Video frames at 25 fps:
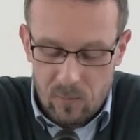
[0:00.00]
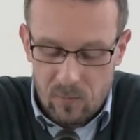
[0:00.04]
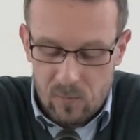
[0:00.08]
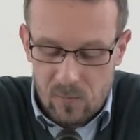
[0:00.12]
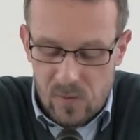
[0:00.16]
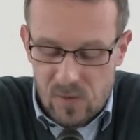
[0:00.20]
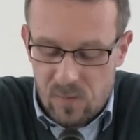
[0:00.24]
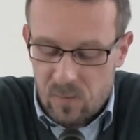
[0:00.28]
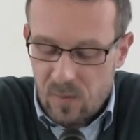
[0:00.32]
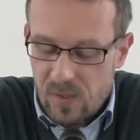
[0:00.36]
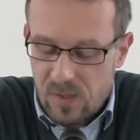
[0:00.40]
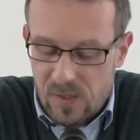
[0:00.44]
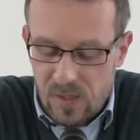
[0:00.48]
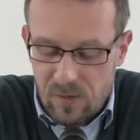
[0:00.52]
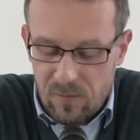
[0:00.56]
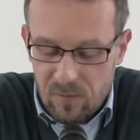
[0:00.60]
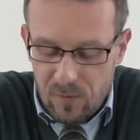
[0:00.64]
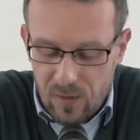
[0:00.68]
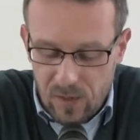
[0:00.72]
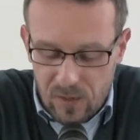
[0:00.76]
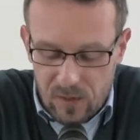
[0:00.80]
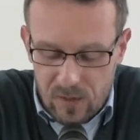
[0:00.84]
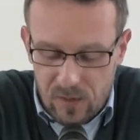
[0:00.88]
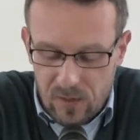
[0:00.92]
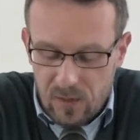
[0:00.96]

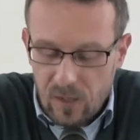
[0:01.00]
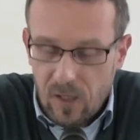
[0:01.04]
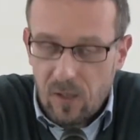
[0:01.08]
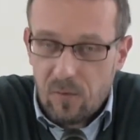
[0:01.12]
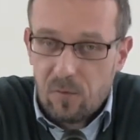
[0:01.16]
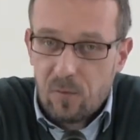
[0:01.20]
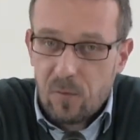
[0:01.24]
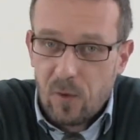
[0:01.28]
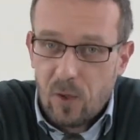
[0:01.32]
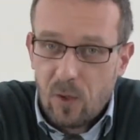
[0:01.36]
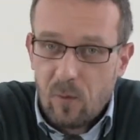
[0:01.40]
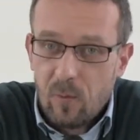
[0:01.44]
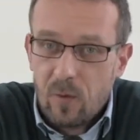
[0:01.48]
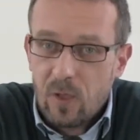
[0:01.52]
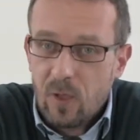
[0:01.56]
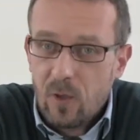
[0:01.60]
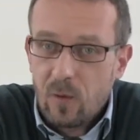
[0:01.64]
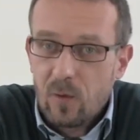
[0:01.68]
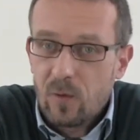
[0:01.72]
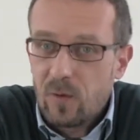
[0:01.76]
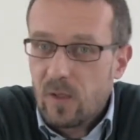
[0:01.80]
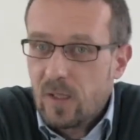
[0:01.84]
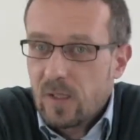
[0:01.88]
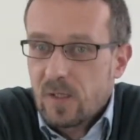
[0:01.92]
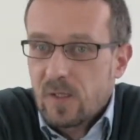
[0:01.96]
specific
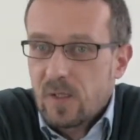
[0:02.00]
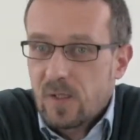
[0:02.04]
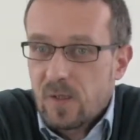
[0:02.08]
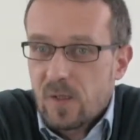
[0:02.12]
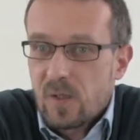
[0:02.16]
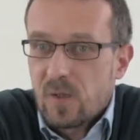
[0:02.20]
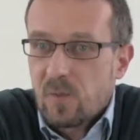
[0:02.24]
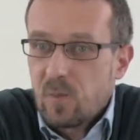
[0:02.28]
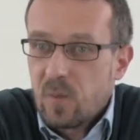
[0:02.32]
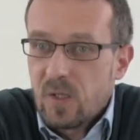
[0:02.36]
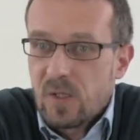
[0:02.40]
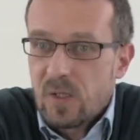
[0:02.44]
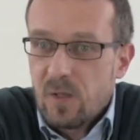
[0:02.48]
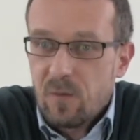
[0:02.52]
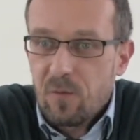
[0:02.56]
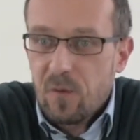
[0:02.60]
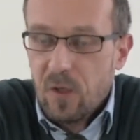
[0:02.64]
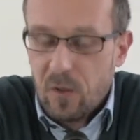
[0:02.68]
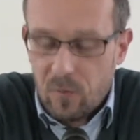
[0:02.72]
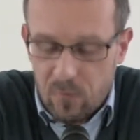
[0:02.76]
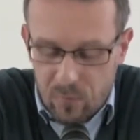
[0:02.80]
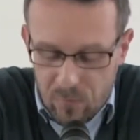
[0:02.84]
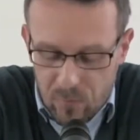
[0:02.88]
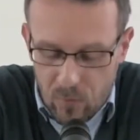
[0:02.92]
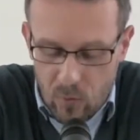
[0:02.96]
phenomenon that is a
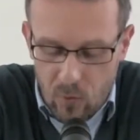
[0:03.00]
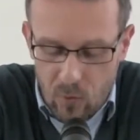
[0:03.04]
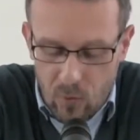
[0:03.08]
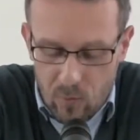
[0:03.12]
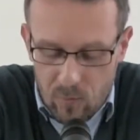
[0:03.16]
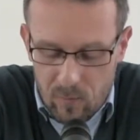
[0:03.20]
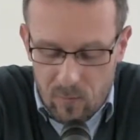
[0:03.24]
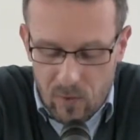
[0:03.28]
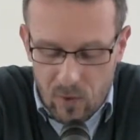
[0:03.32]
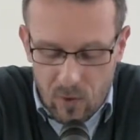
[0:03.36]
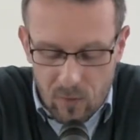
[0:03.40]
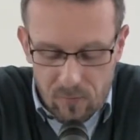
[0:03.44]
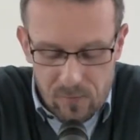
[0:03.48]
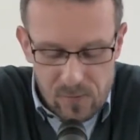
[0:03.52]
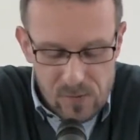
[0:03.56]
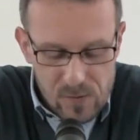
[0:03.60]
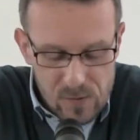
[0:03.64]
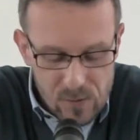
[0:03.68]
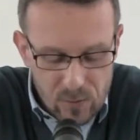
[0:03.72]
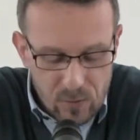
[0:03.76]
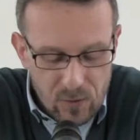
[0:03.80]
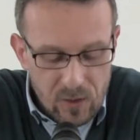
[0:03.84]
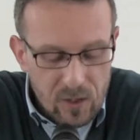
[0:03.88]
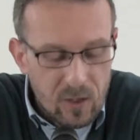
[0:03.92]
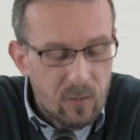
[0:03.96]
specific form of
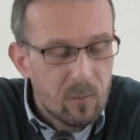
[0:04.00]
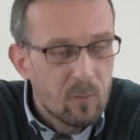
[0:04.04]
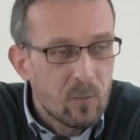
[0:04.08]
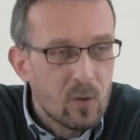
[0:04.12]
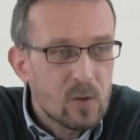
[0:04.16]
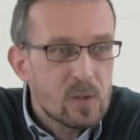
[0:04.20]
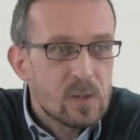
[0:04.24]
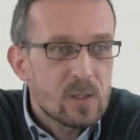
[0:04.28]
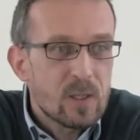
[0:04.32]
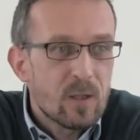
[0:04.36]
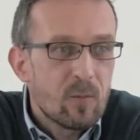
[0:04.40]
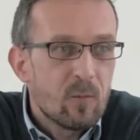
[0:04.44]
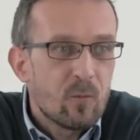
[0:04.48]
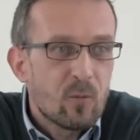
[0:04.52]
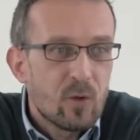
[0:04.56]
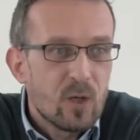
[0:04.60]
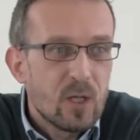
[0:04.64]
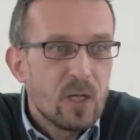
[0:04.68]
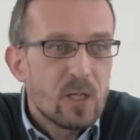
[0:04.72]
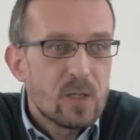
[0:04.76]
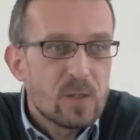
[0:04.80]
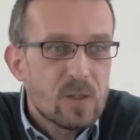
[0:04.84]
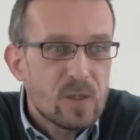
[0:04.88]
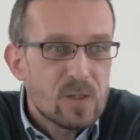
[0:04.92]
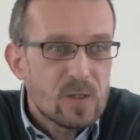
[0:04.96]
Sunni Muslim
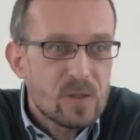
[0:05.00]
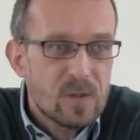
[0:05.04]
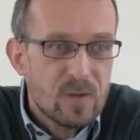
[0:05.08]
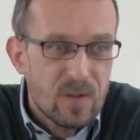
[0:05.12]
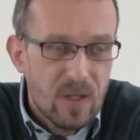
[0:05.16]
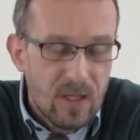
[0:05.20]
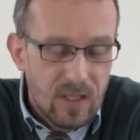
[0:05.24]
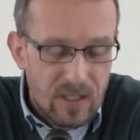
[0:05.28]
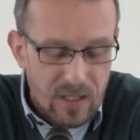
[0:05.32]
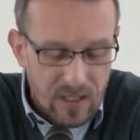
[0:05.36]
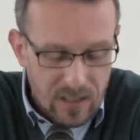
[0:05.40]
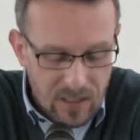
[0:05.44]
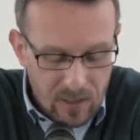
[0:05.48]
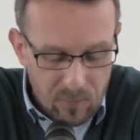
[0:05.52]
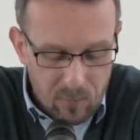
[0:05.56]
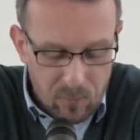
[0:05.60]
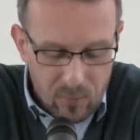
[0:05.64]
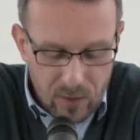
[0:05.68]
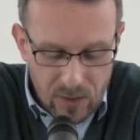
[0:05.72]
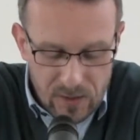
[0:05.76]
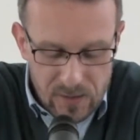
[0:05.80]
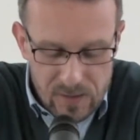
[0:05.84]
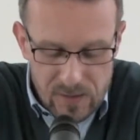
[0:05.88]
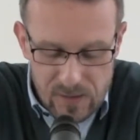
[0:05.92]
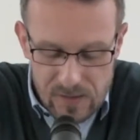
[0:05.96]
religious thinking and
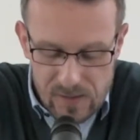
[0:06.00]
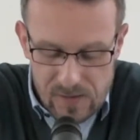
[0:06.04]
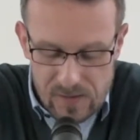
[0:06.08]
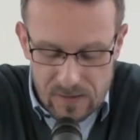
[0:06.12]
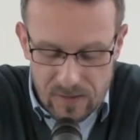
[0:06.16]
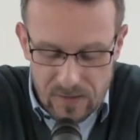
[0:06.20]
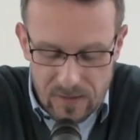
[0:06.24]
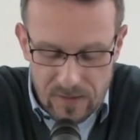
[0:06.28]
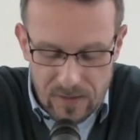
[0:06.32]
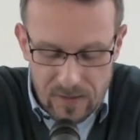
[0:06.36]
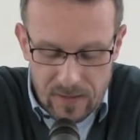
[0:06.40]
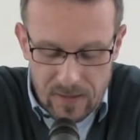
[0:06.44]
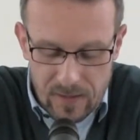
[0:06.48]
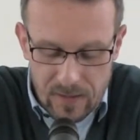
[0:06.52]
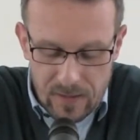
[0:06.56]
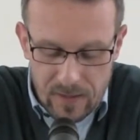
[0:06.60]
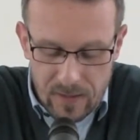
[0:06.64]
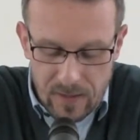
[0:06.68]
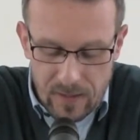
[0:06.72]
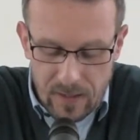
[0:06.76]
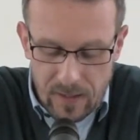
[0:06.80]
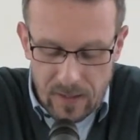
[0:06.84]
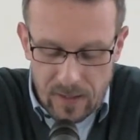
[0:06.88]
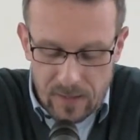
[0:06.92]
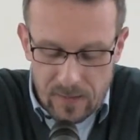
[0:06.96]
practice.
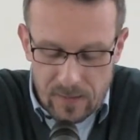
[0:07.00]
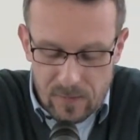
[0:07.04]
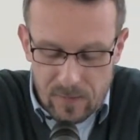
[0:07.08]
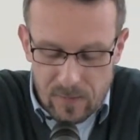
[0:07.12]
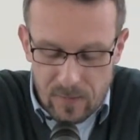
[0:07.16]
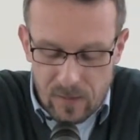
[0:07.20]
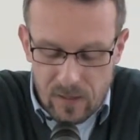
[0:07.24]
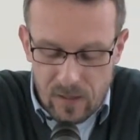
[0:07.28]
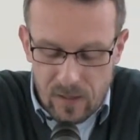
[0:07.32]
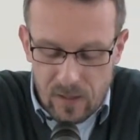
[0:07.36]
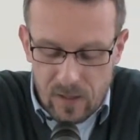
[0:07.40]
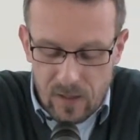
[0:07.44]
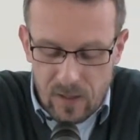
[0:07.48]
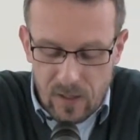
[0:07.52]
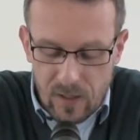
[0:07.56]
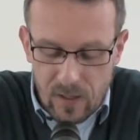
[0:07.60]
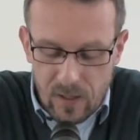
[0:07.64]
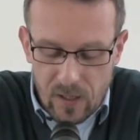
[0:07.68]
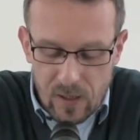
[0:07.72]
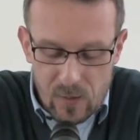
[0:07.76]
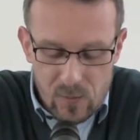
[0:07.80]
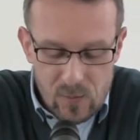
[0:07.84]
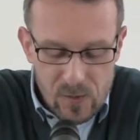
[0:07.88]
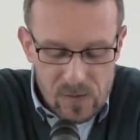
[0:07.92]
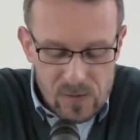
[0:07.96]
And the
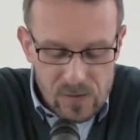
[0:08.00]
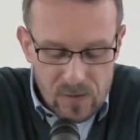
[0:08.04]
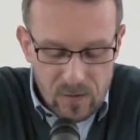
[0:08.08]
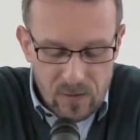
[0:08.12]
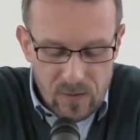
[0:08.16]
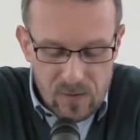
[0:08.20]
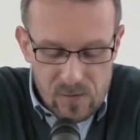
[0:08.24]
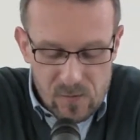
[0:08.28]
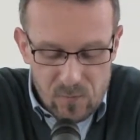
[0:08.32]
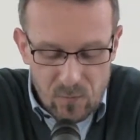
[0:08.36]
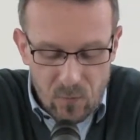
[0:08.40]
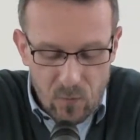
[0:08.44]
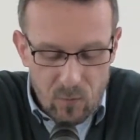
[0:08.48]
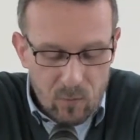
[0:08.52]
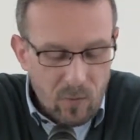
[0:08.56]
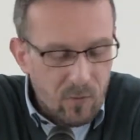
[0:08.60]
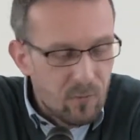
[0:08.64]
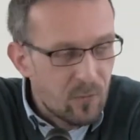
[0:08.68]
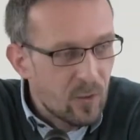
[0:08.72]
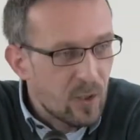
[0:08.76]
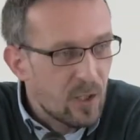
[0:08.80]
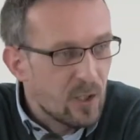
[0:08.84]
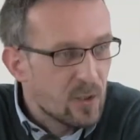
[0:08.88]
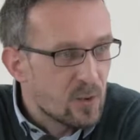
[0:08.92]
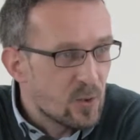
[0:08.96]
interest in this form
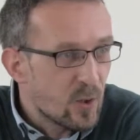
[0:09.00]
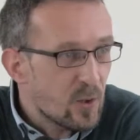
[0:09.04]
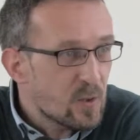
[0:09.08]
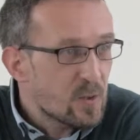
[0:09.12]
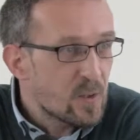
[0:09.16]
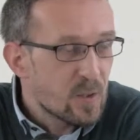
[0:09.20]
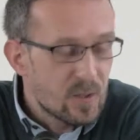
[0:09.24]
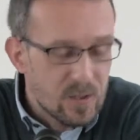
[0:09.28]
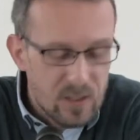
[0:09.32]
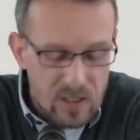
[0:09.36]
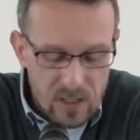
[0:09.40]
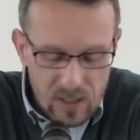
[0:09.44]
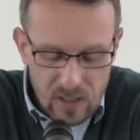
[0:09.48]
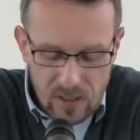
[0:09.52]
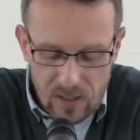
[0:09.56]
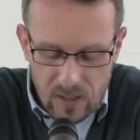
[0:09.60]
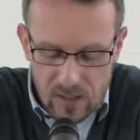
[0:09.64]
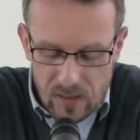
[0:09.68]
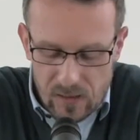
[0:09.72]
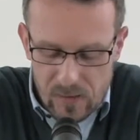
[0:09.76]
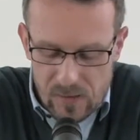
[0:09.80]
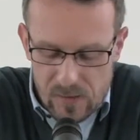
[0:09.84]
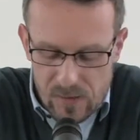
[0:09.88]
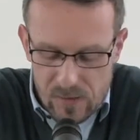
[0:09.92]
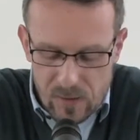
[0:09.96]
of religiosity,
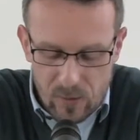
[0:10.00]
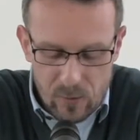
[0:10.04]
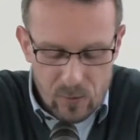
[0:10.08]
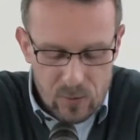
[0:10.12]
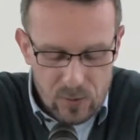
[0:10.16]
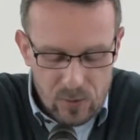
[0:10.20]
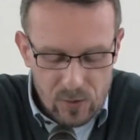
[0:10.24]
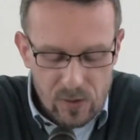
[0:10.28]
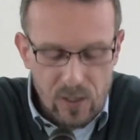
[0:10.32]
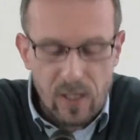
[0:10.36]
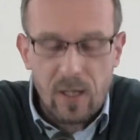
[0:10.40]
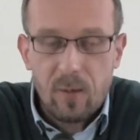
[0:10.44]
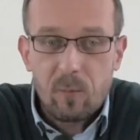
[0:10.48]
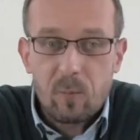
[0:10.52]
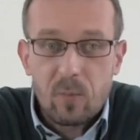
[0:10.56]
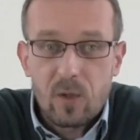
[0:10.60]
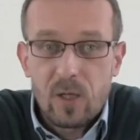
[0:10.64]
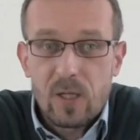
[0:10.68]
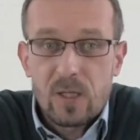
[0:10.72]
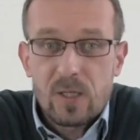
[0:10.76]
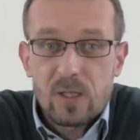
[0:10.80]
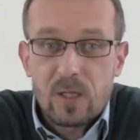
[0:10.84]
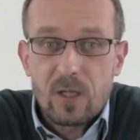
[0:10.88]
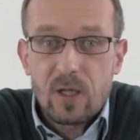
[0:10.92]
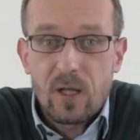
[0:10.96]
its social and
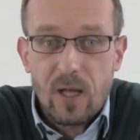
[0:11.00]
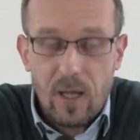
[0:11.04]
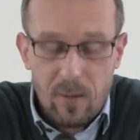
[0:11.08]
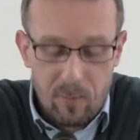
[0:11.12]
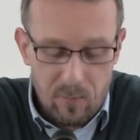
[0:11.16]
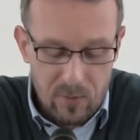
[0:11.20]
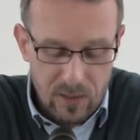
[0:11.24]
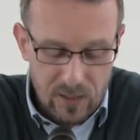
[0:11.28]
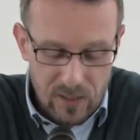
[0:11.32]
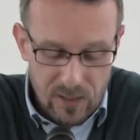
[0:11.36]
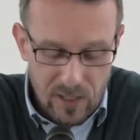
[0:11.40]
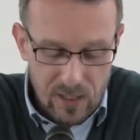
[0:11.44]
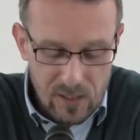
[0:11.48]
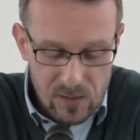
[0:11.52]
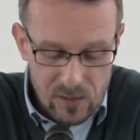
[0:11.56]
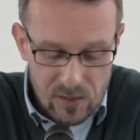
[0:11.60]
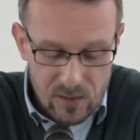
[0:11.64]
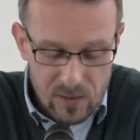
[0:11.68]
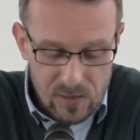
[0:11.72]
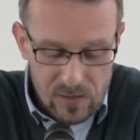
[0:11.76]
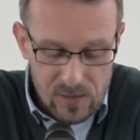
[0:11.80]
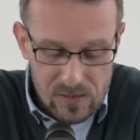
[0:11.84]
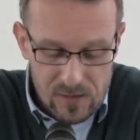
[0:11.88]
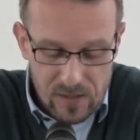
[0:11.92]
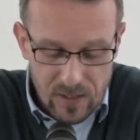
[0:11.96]
political
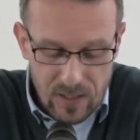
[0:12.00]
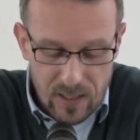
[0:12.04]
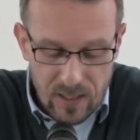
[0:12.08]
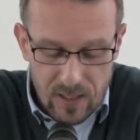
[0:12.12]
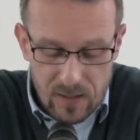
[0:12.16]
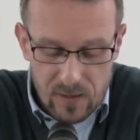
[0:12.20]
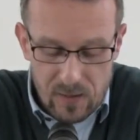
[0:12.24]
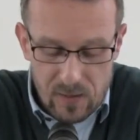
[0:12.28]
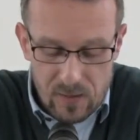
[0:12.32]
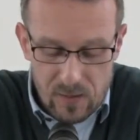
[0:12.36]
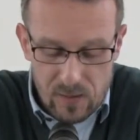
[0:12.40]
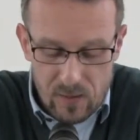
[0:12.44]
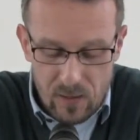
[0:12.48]
implications, and